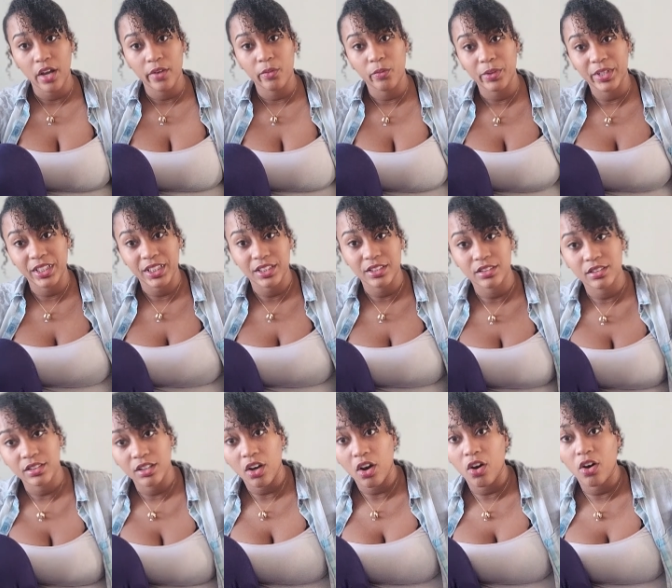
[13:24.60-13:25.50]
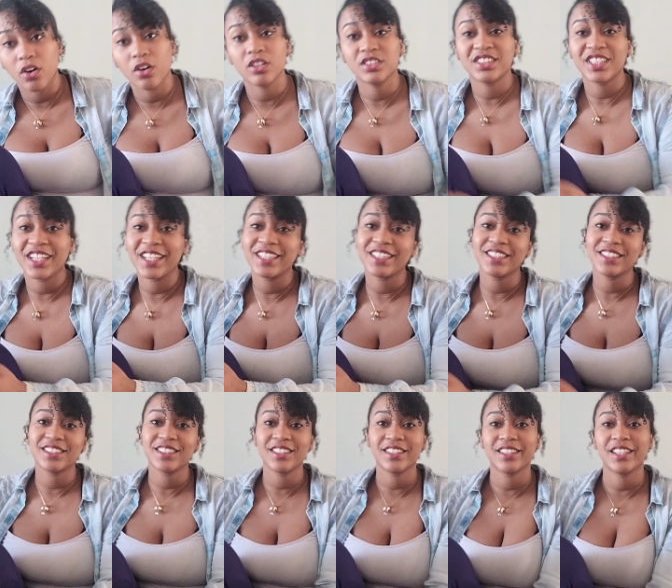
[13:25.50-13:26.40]
we could all take
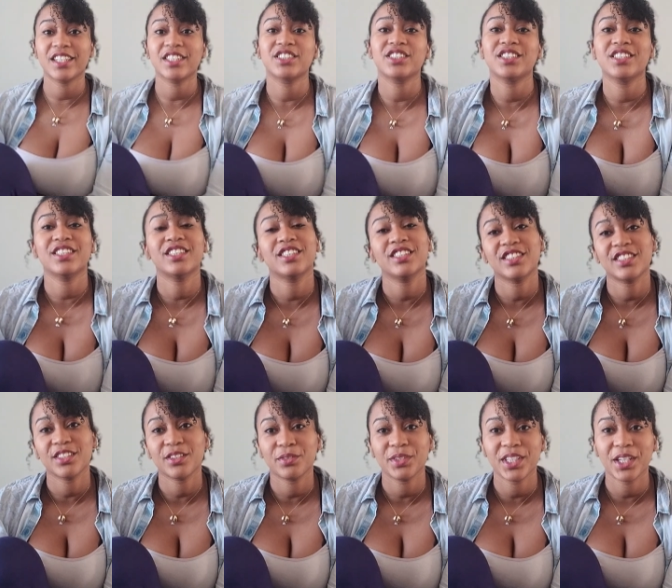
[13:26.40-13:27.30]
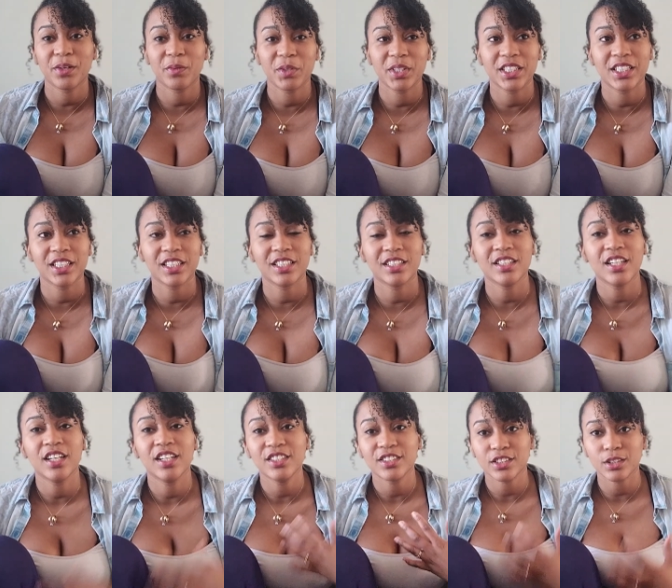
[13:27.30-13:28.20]
into next year so that we can
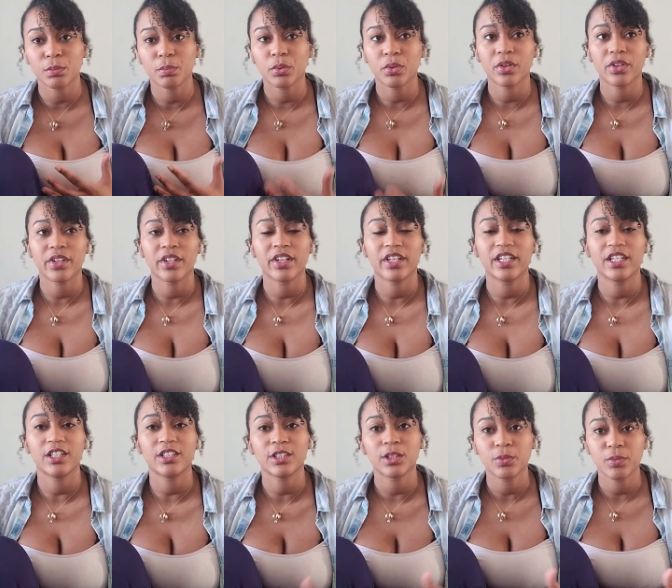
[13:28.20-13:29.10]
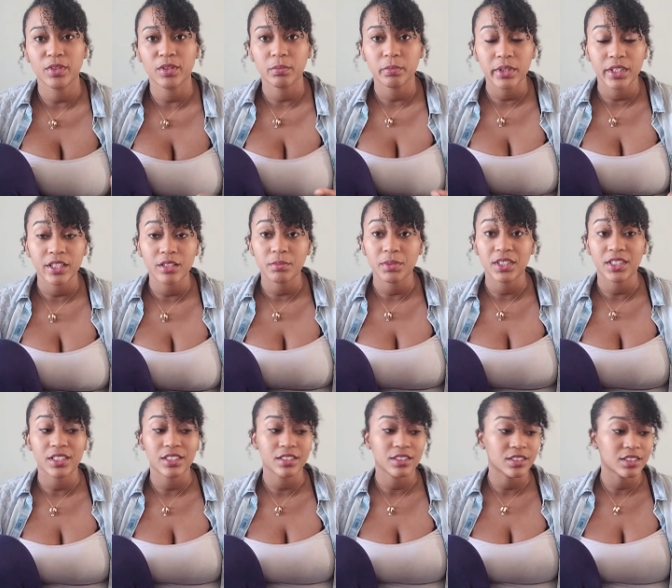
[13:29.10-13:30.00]
support our health and well-being,
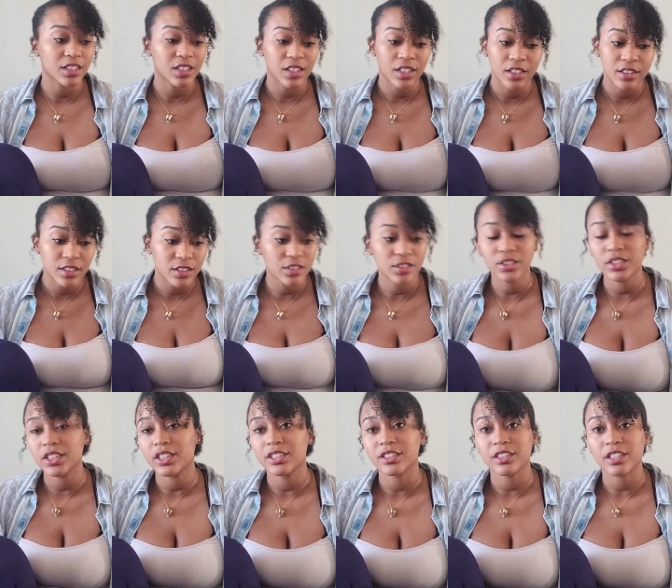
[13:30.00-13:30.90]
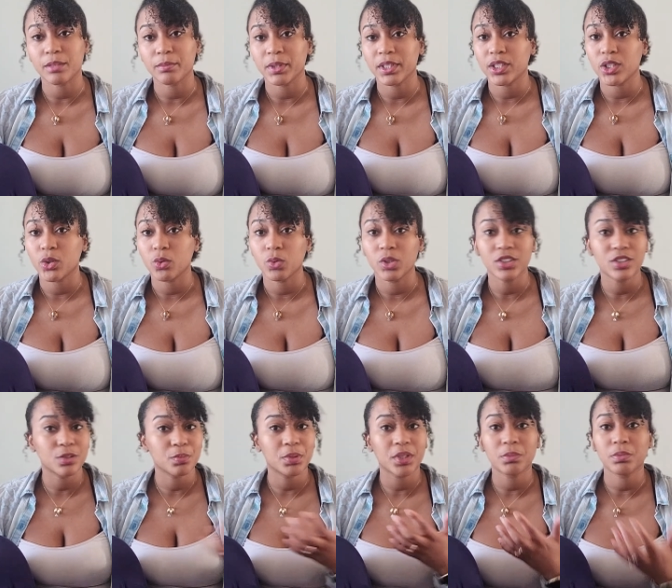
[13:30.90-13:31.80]
because the new year is coming. What
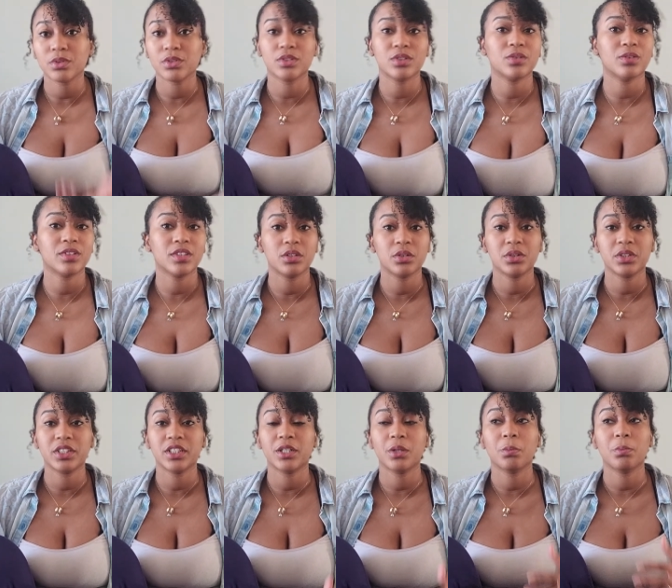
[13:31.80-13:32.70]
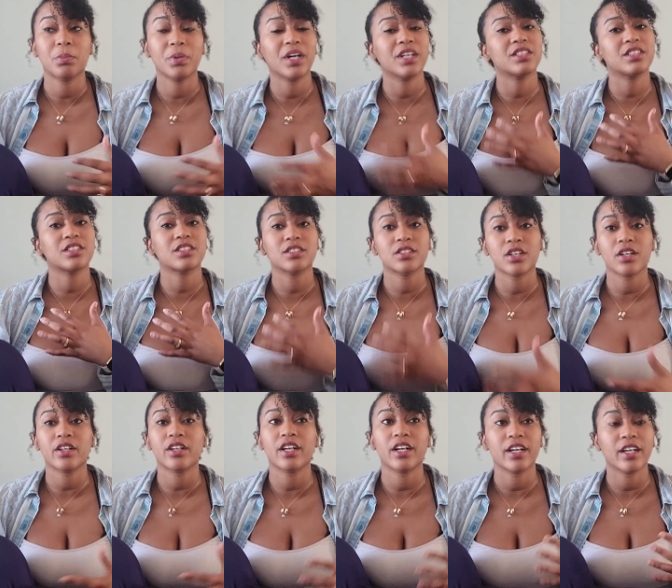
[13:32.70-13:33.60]
do people do in the new year but
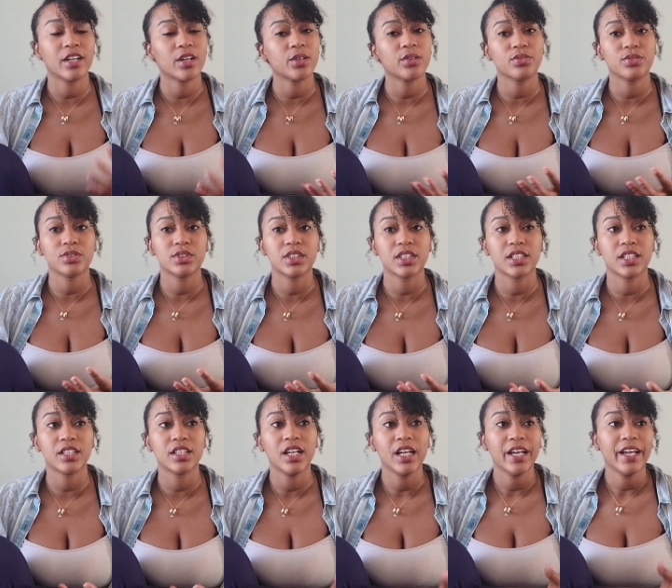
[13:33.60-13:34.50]
start a health routine?